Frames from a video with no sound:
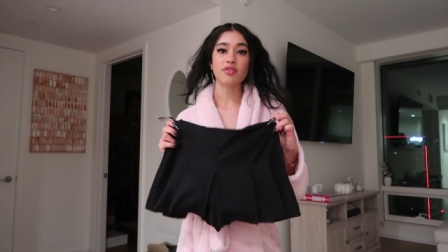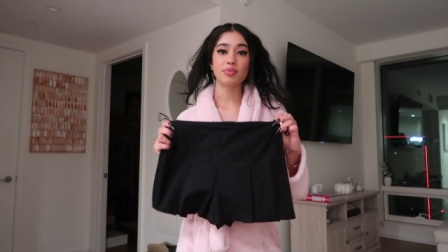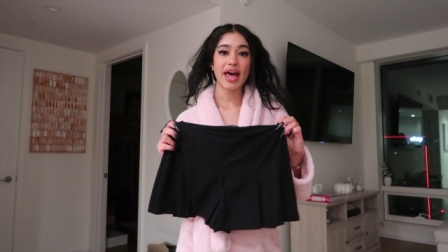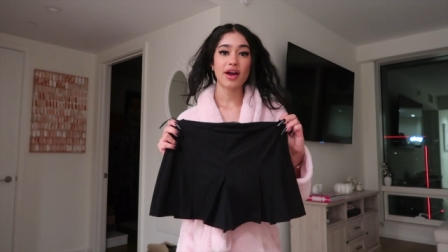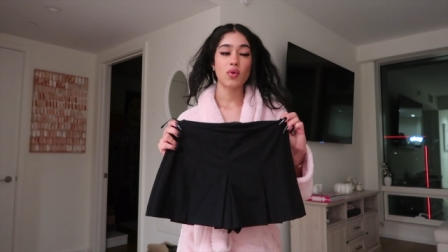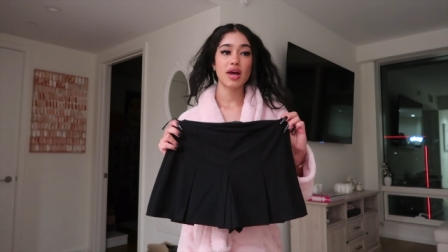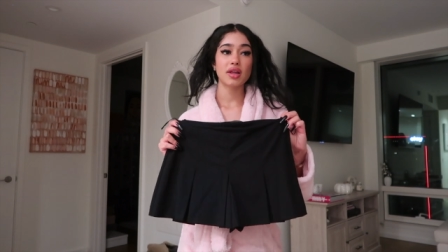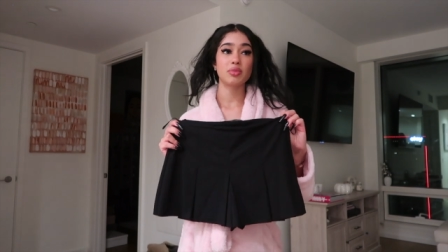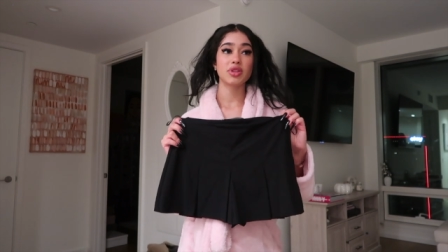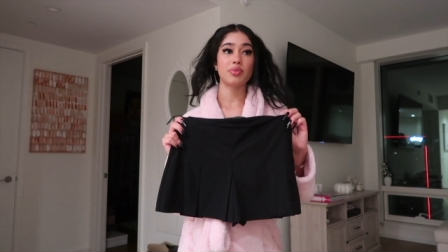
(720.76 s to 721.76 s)
a black
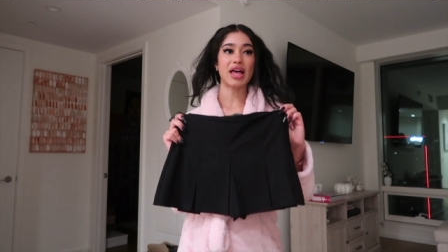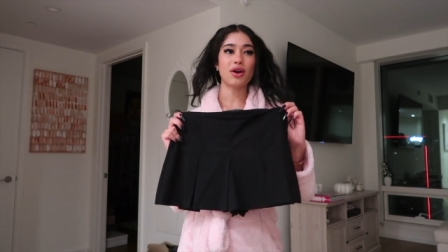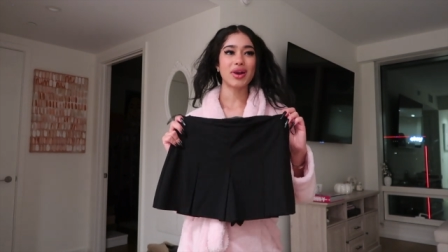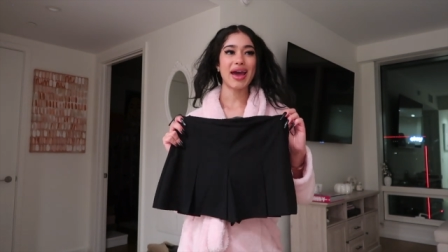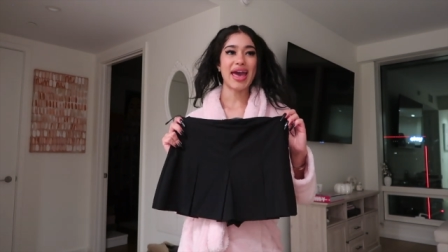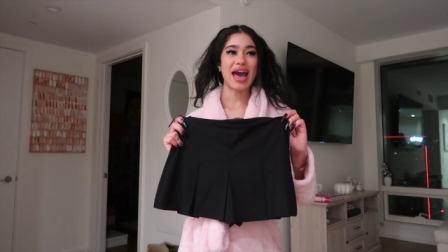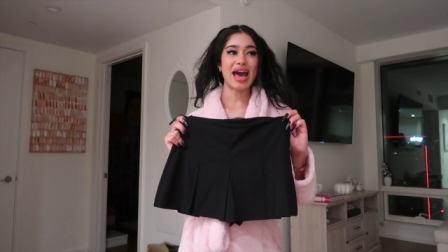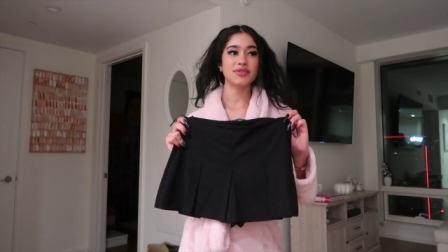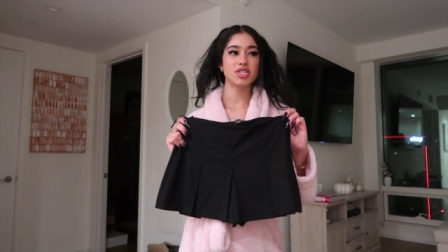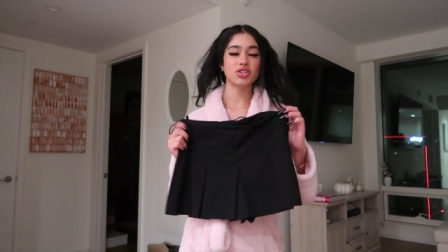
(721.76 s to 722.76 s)
one, but the black one I
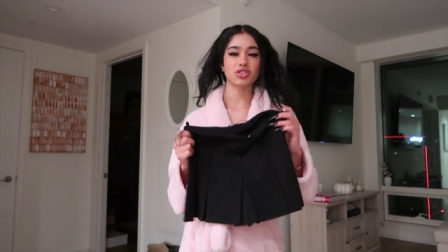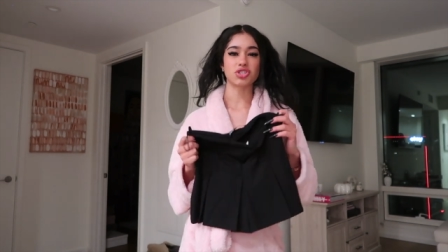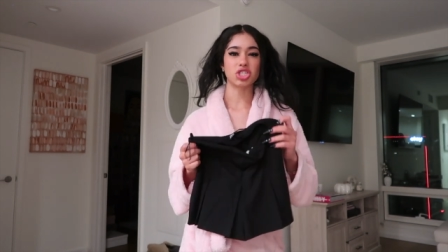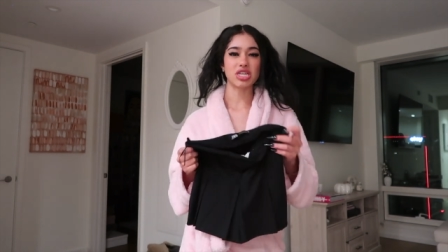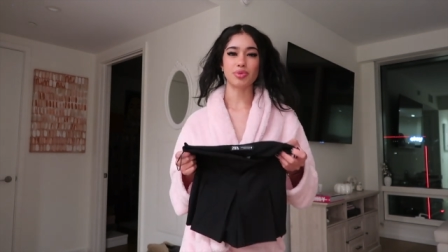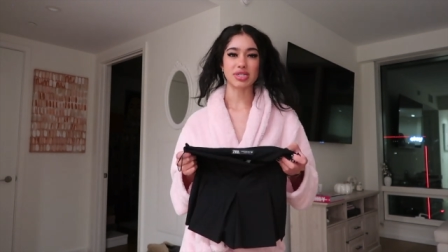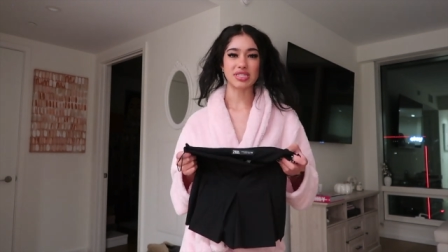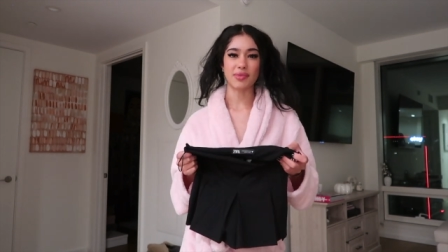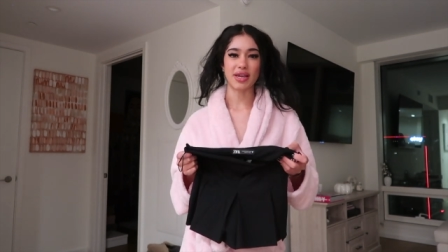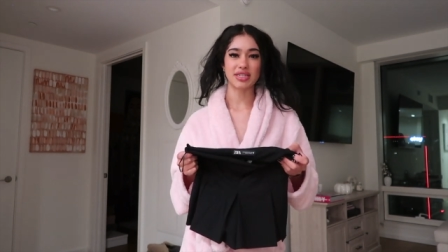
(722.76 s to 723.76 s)
have just looks cheaper
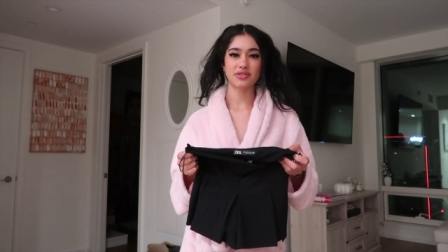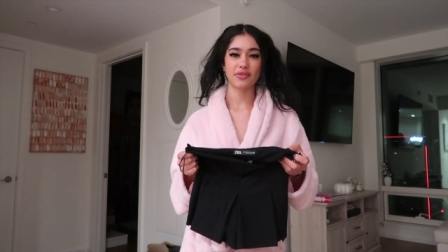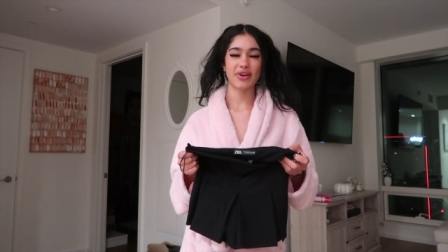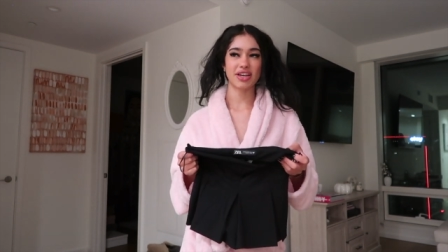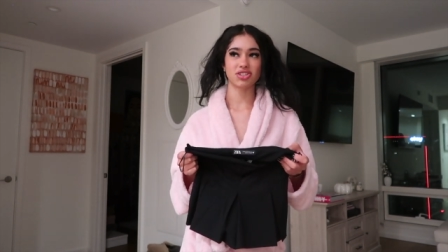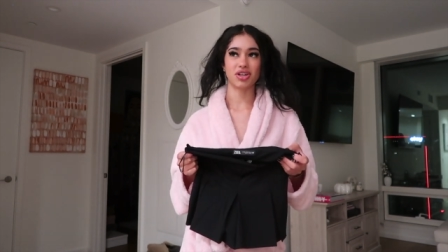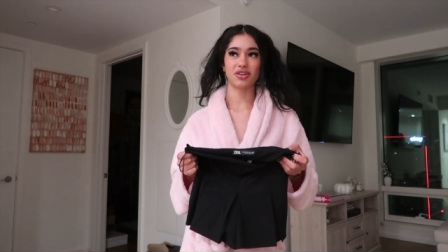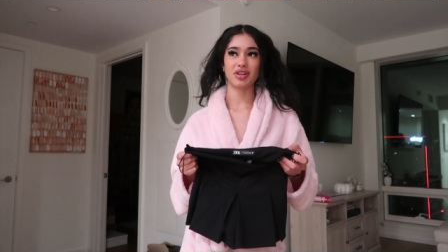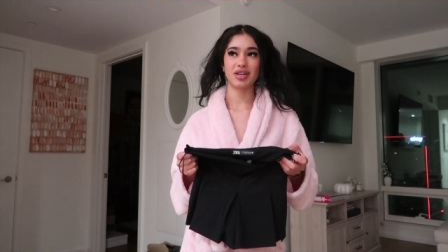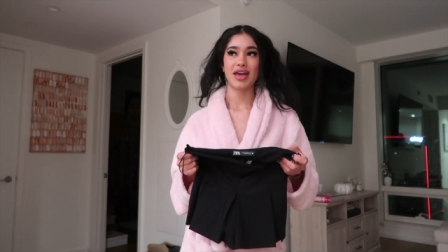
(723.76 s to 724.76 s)
to me. It's from Fashion
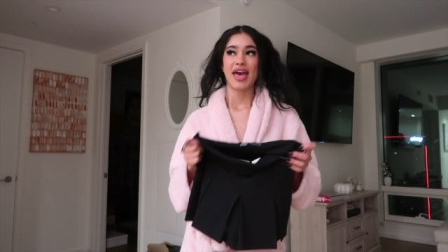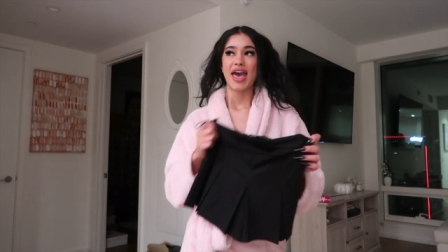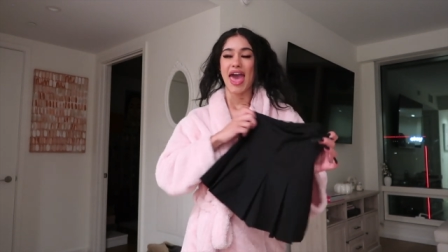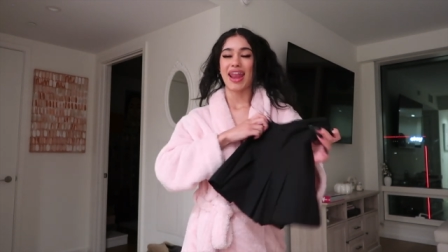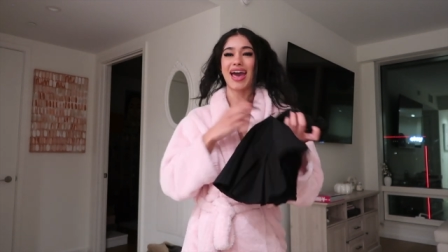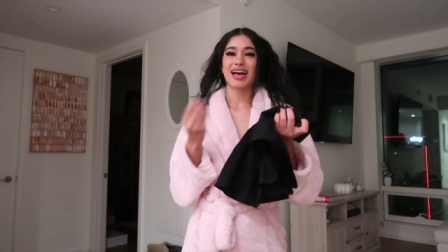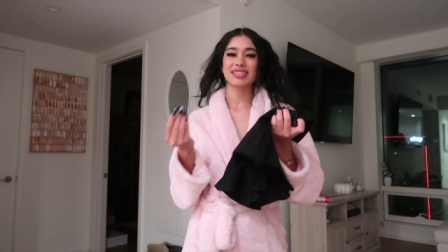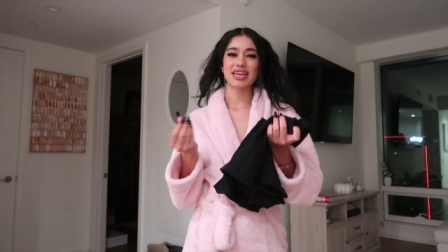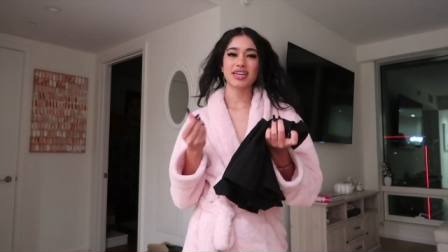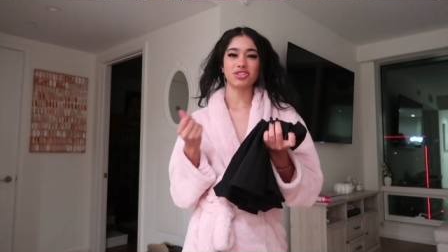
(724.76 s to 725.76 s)
Nova, and it
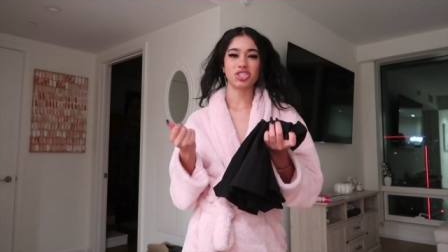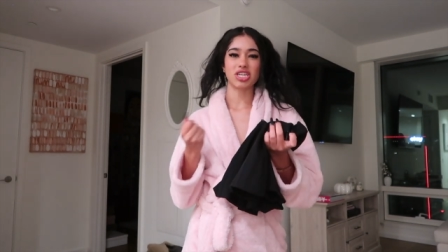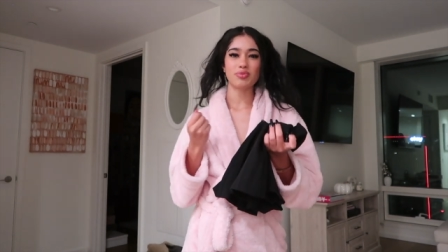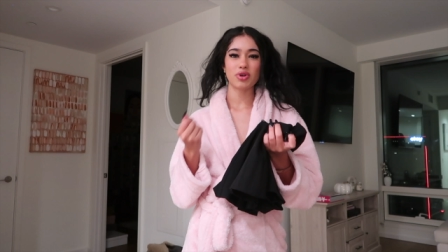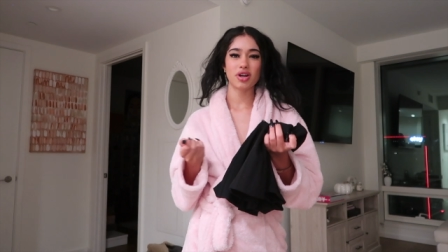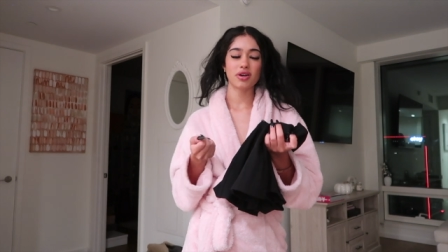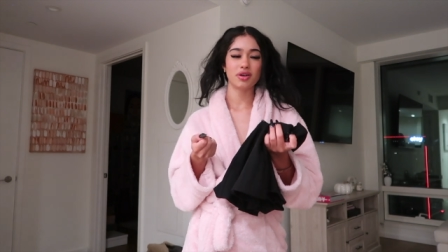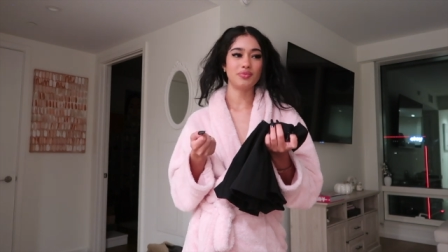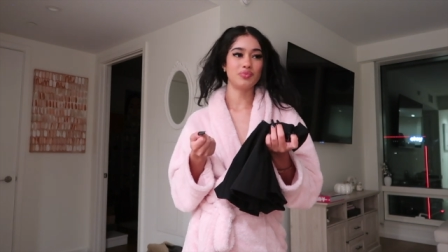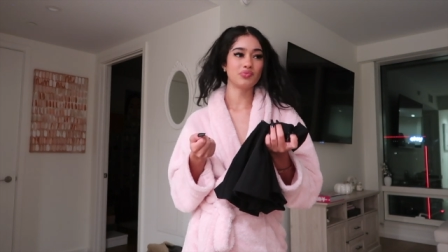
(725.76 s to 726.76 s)
has like a cheaper
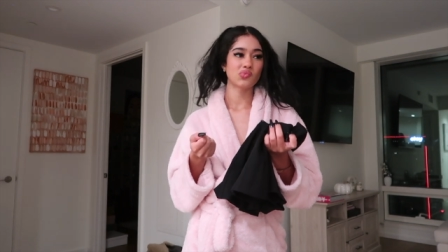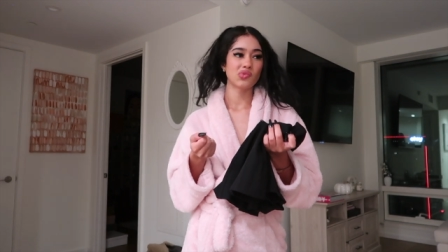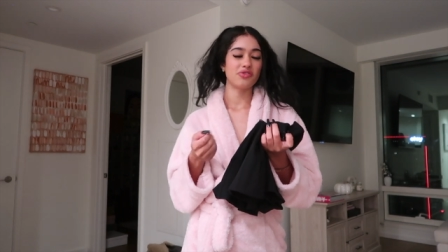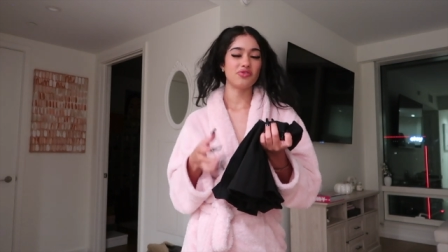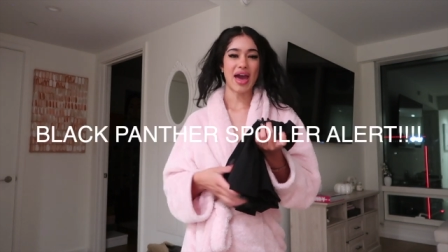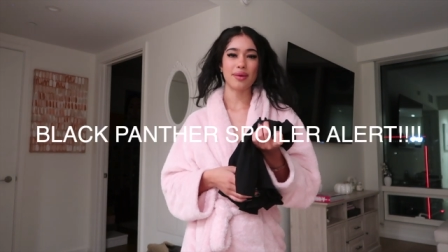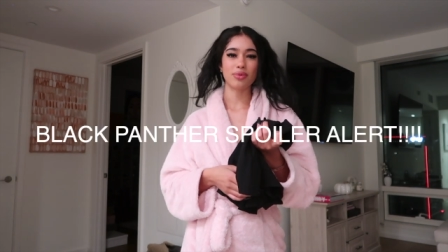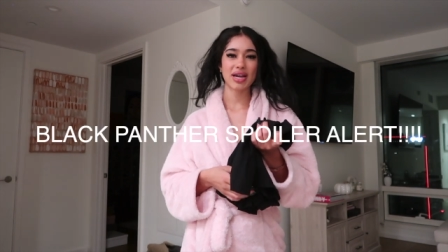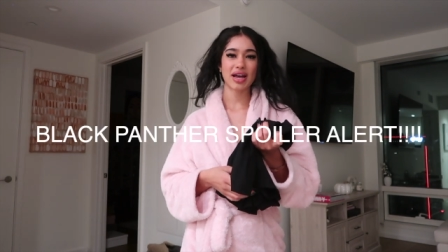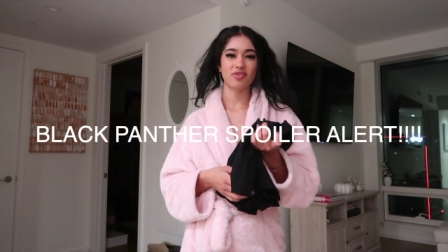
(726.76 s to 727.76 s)

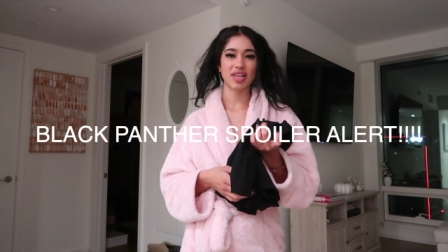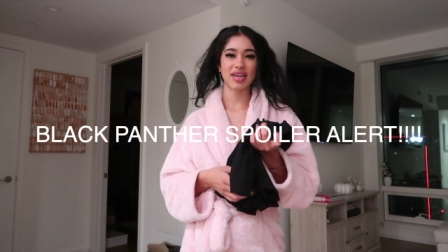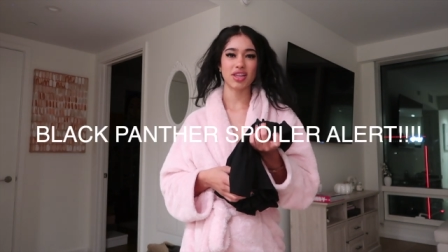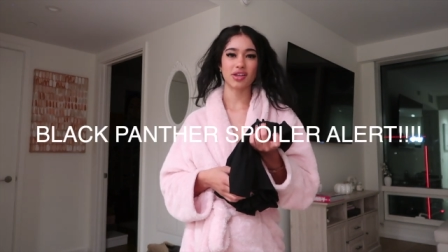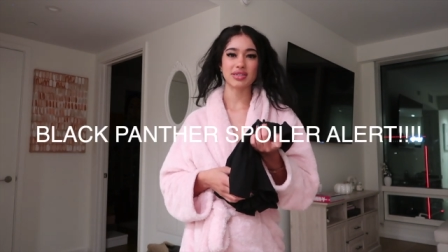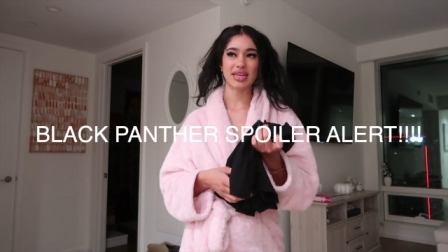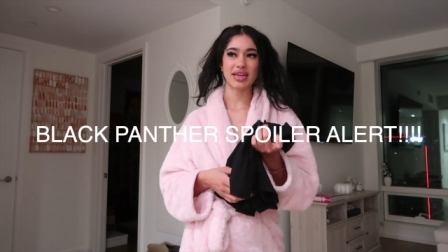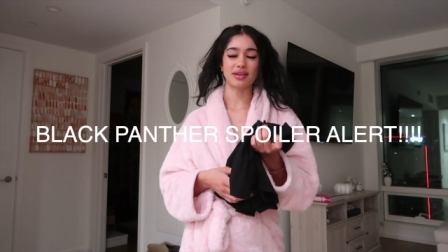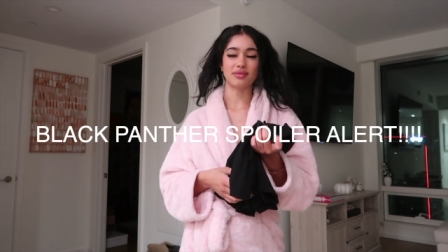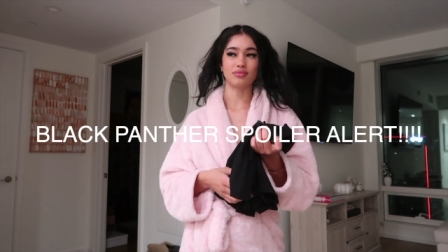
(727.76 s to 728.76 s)
fabric. I feel like it looks
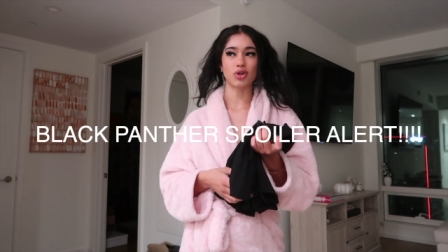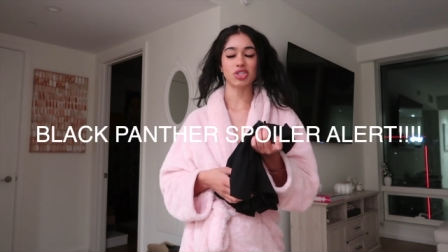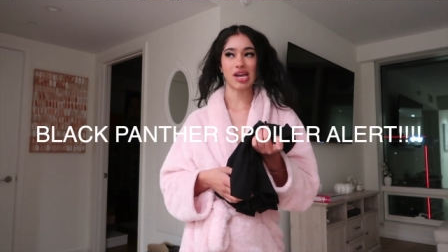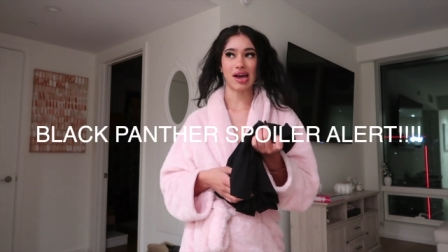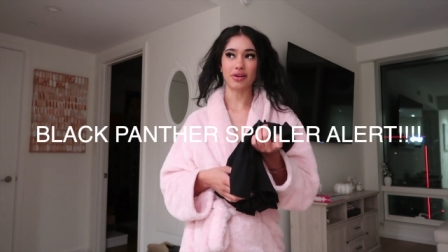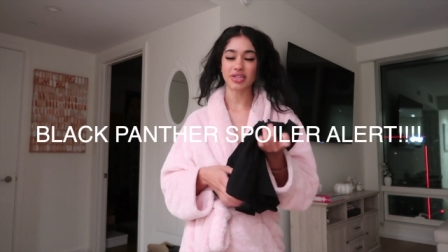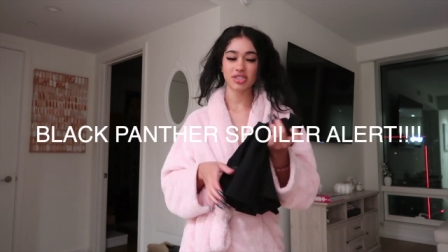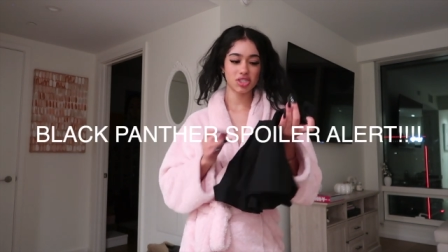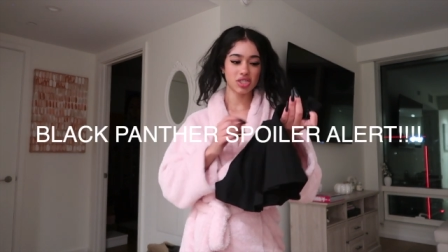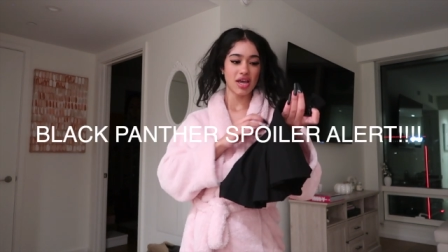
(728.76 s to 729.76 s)
like more
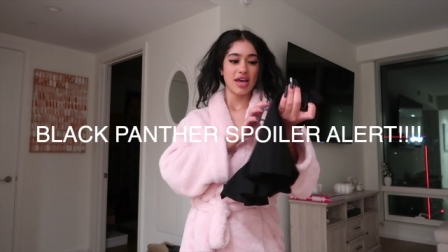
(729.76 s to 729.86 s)
childish.